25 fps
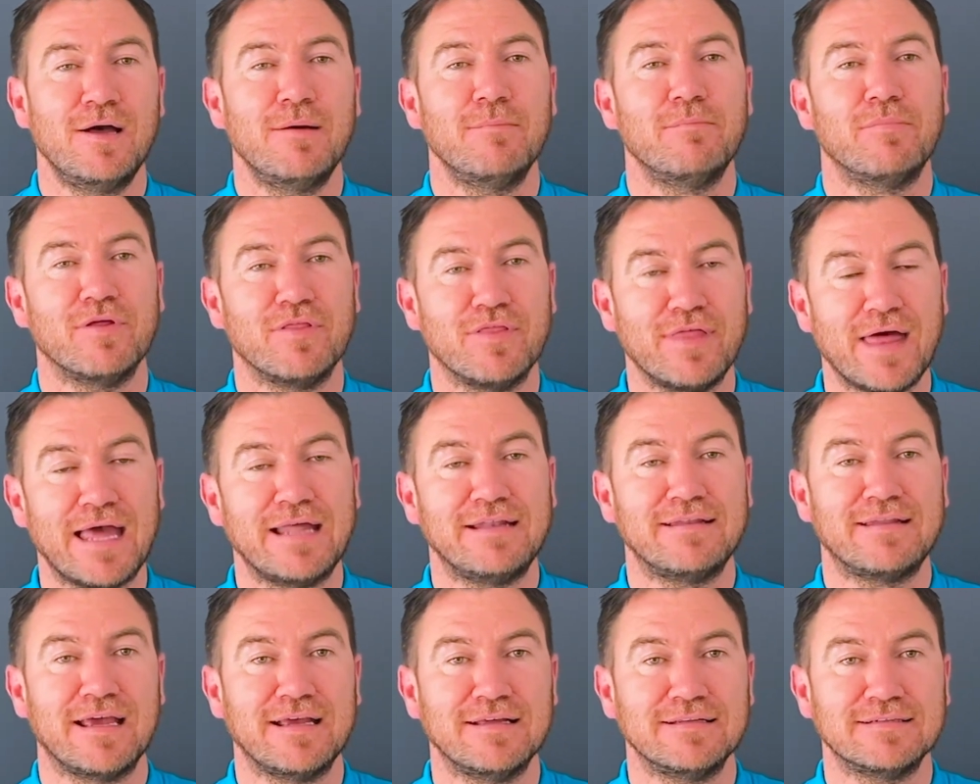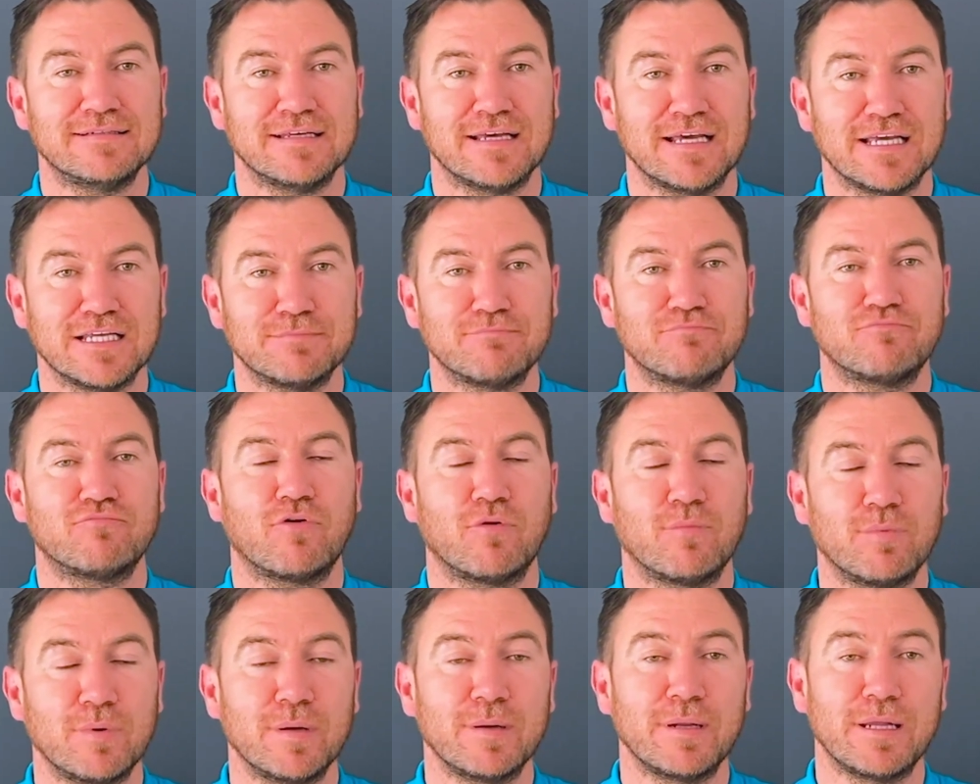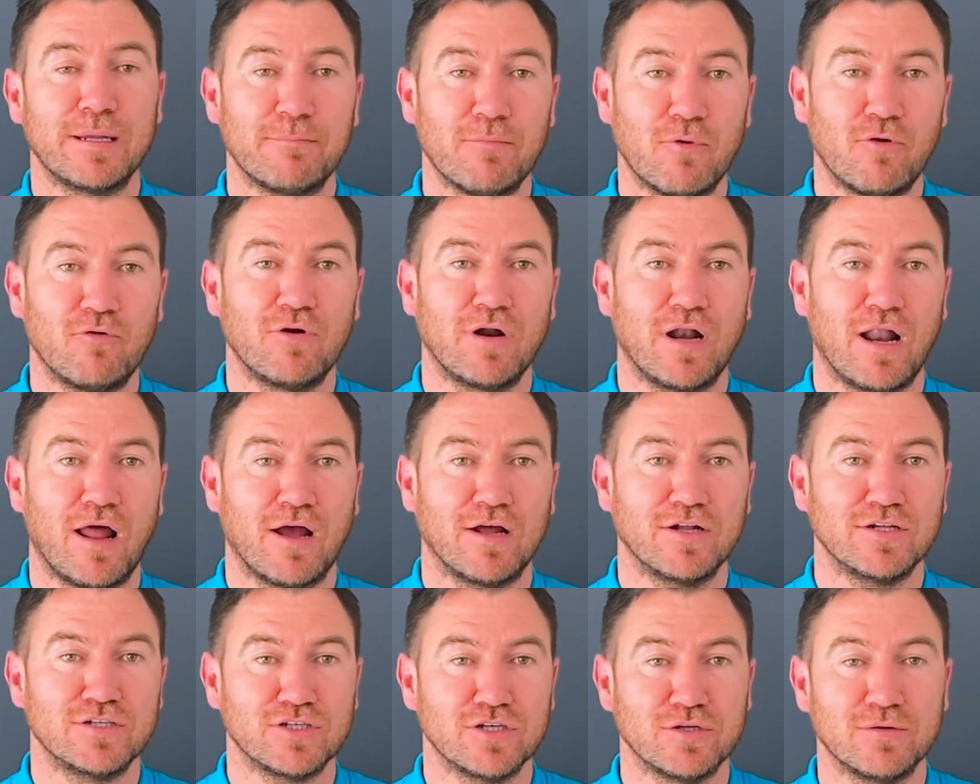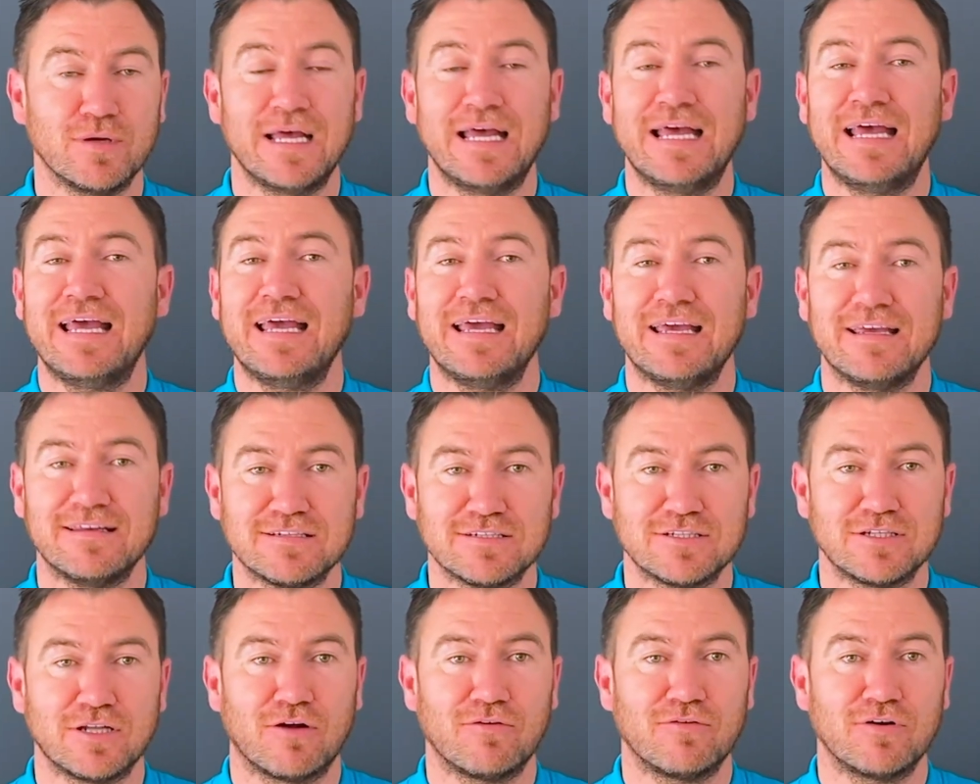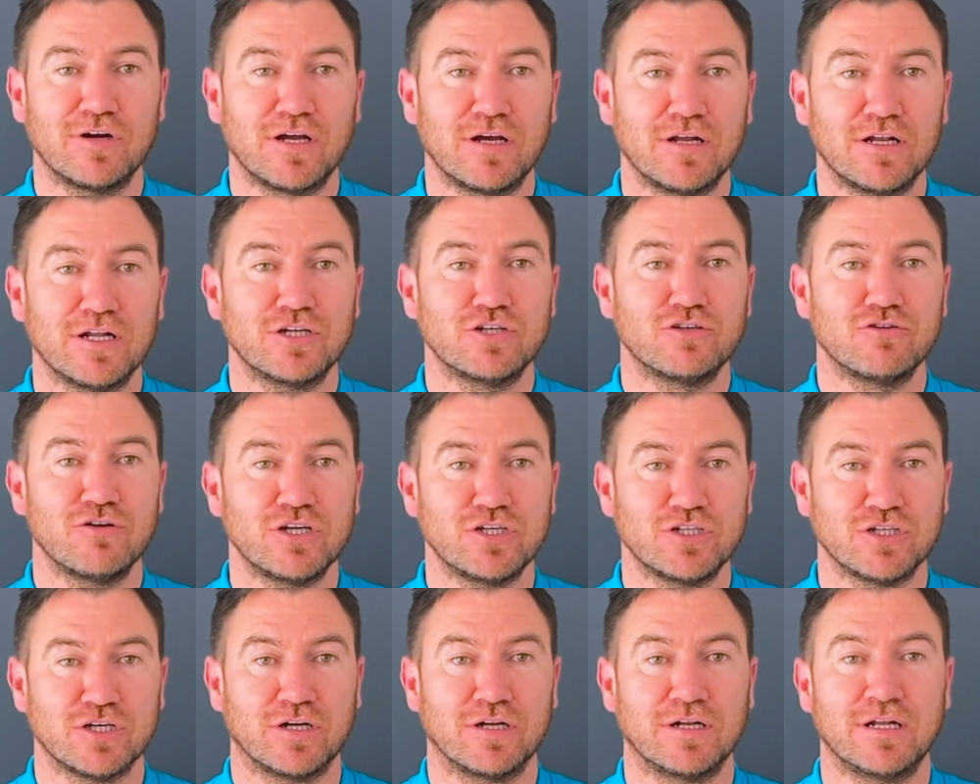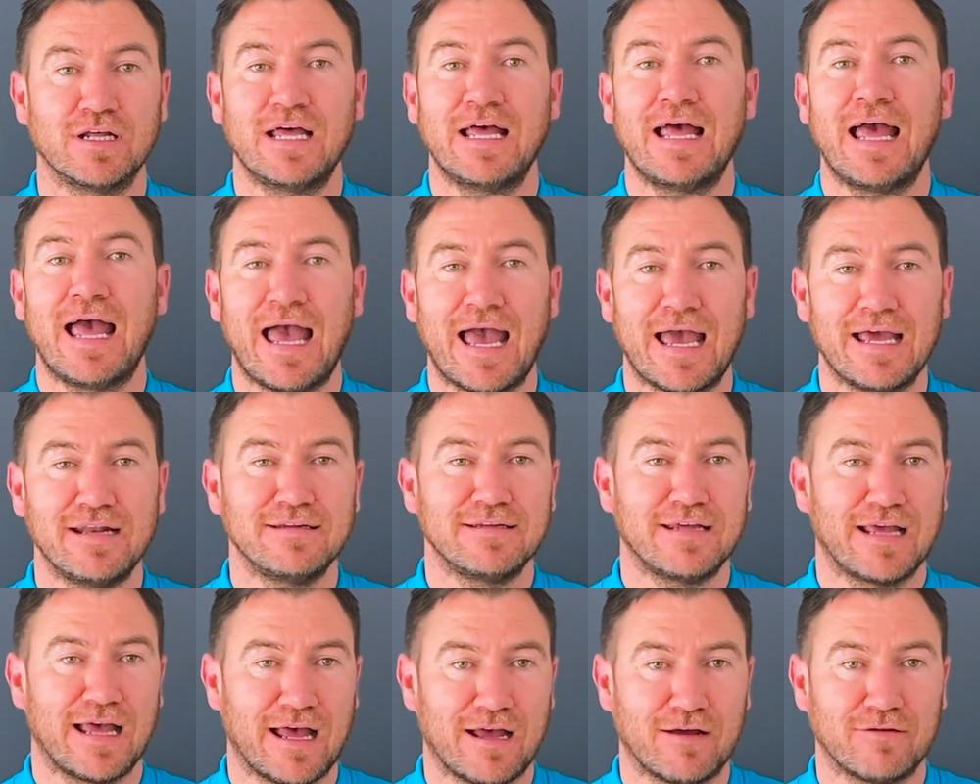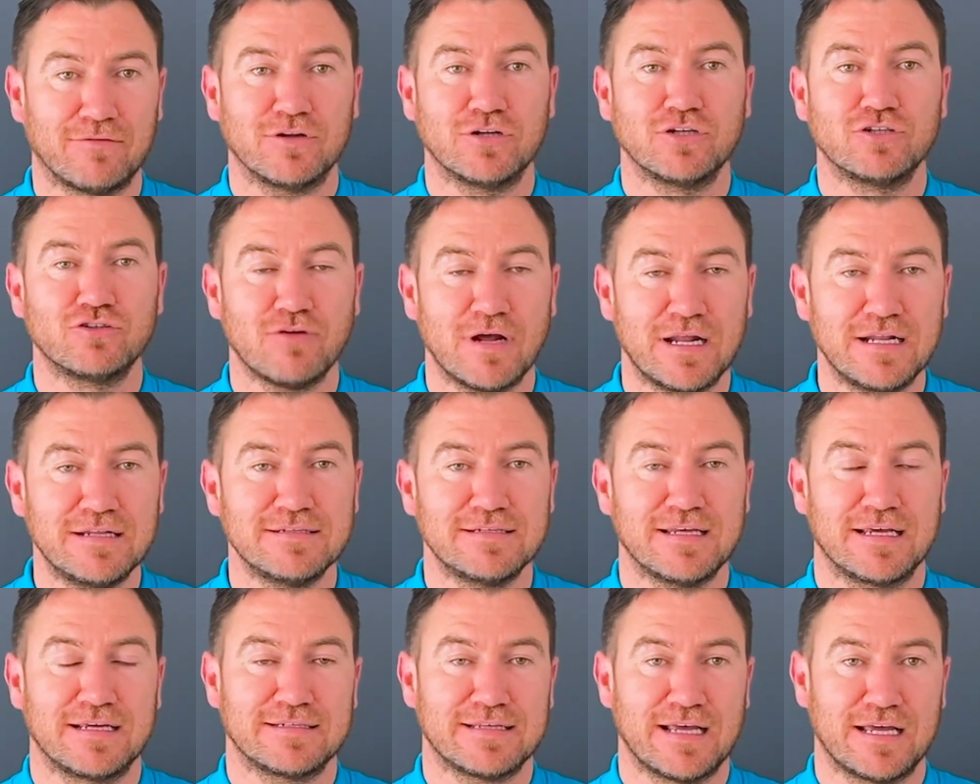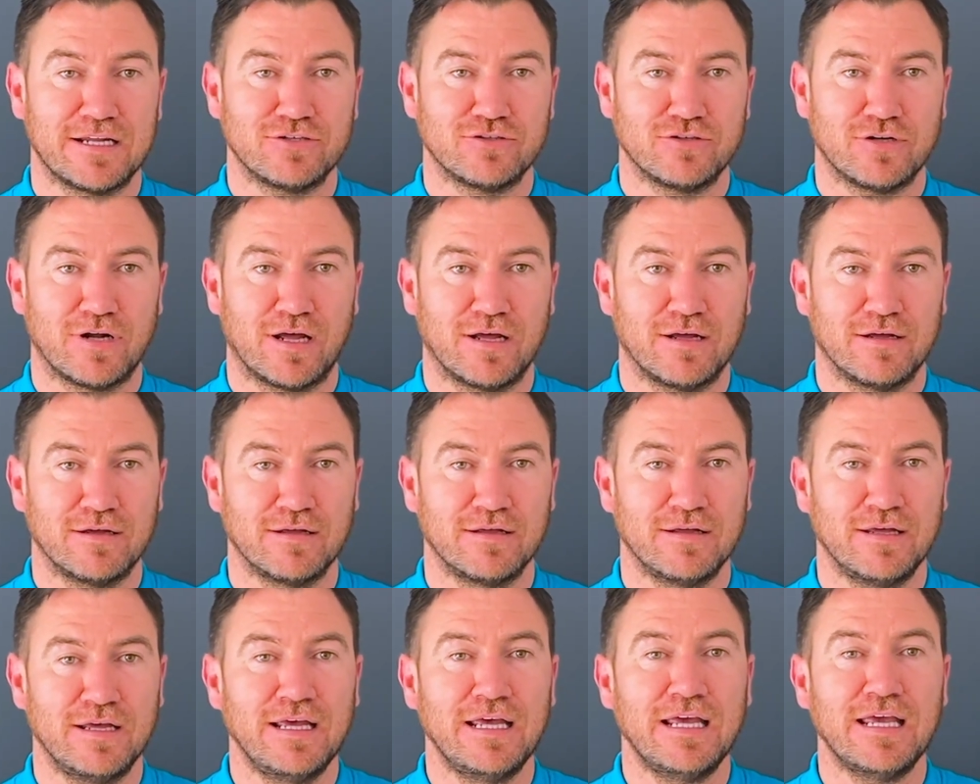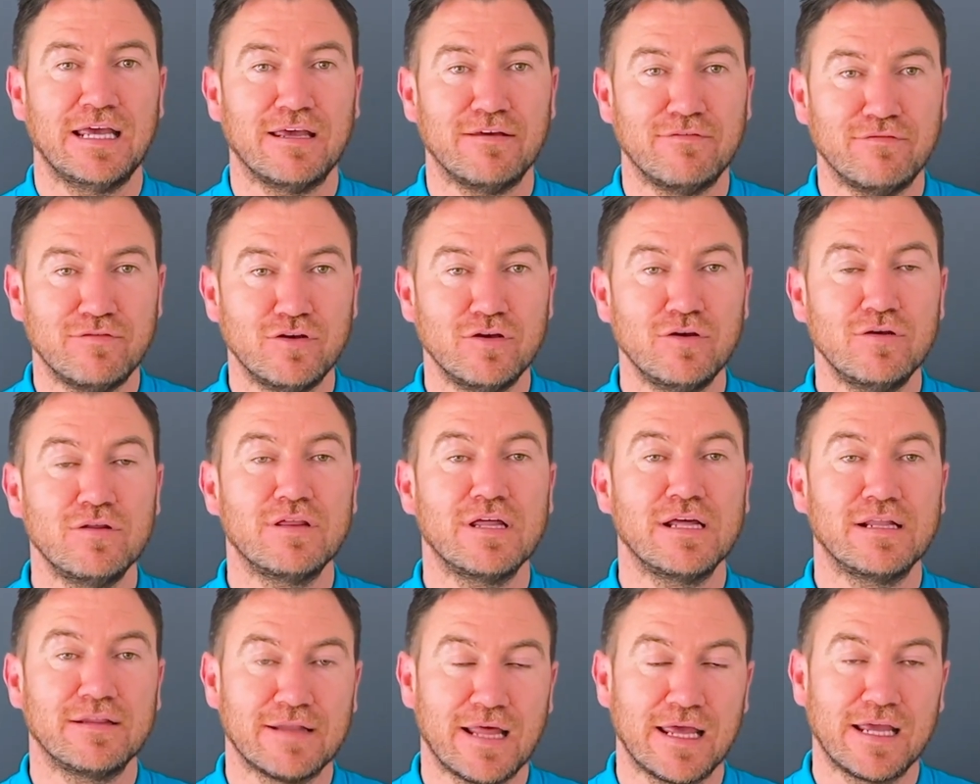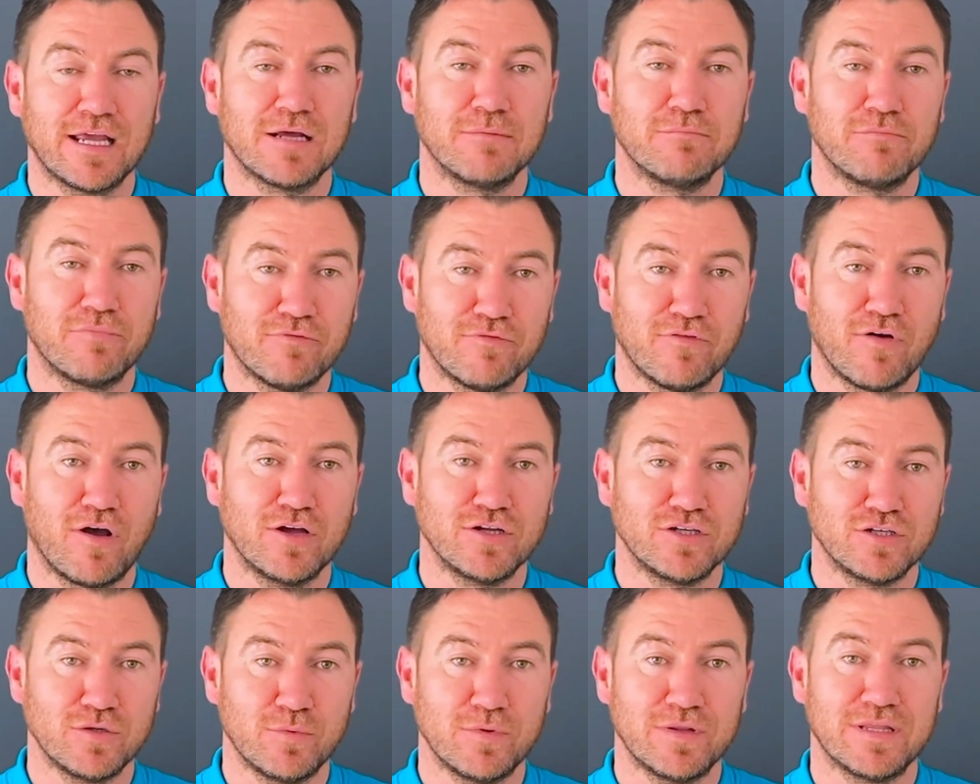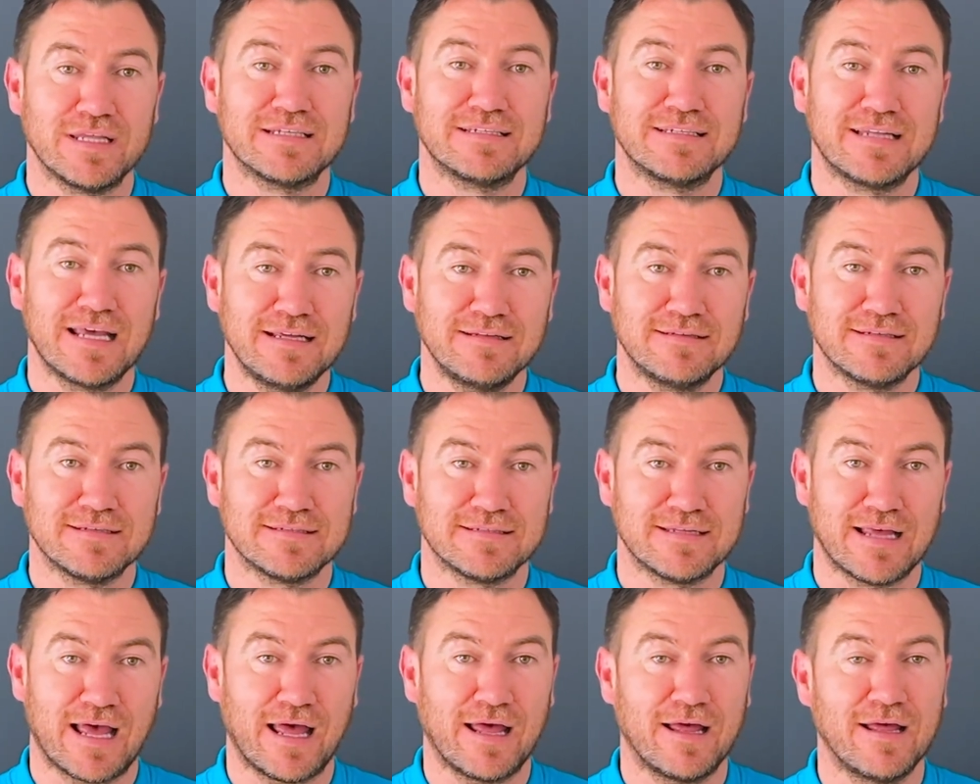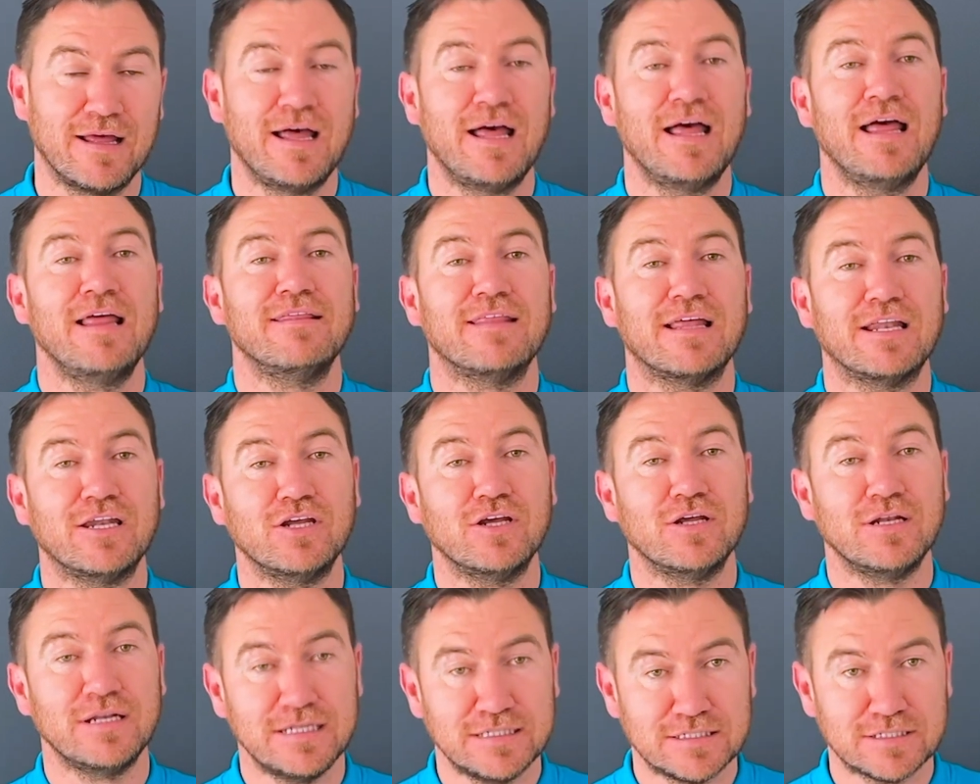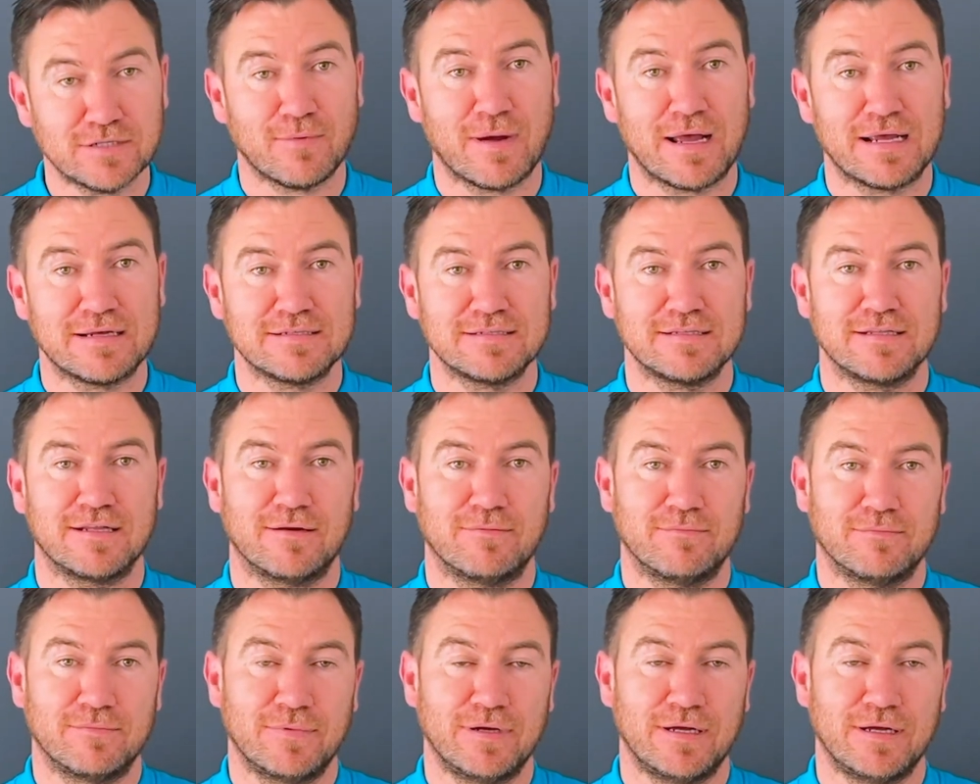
but their data is probably more aligned to historical attrition, headcount, trends, etc. If you think they can provide you with this data set, then you need to ask them.